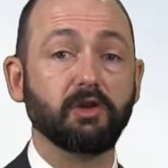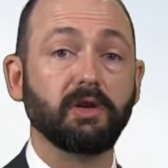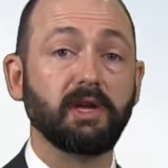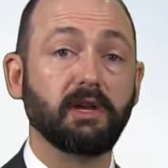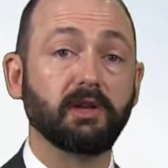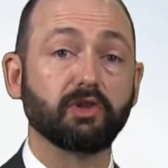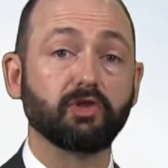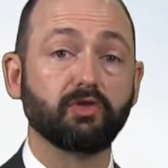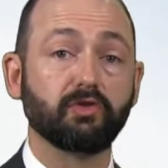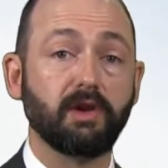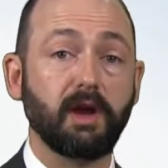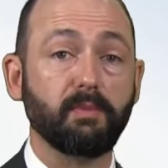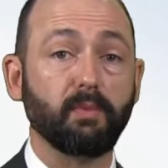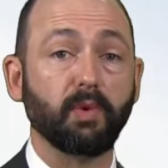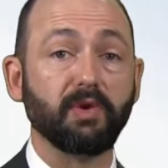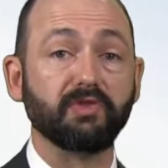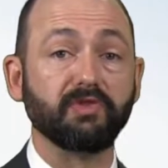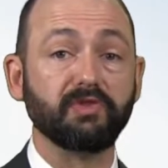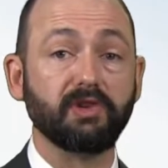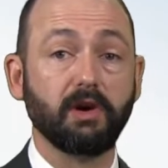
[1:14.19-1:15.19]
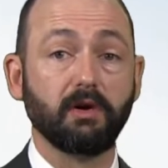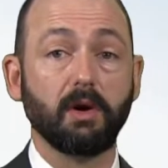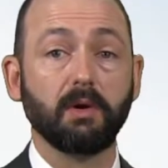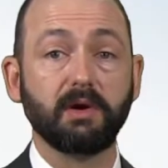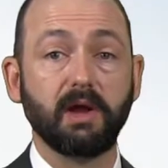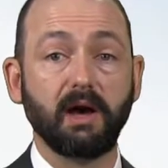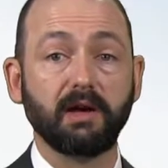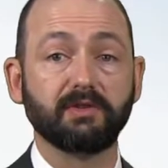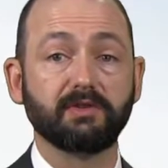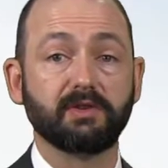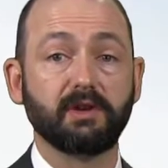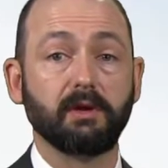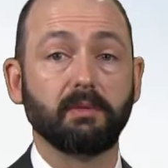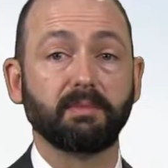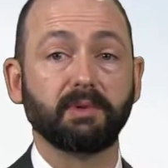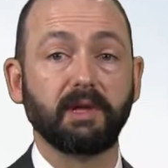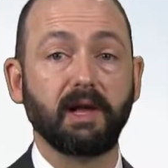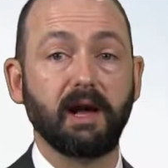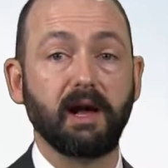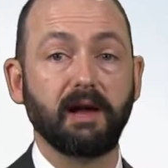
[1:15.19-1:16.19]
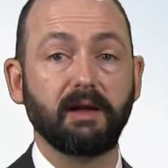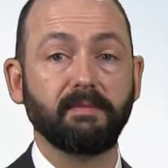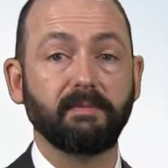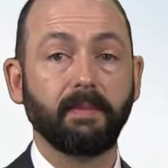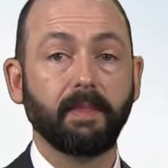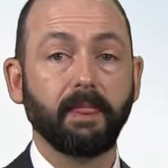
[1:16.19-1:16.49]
need a strip with 0 nitrogen applied.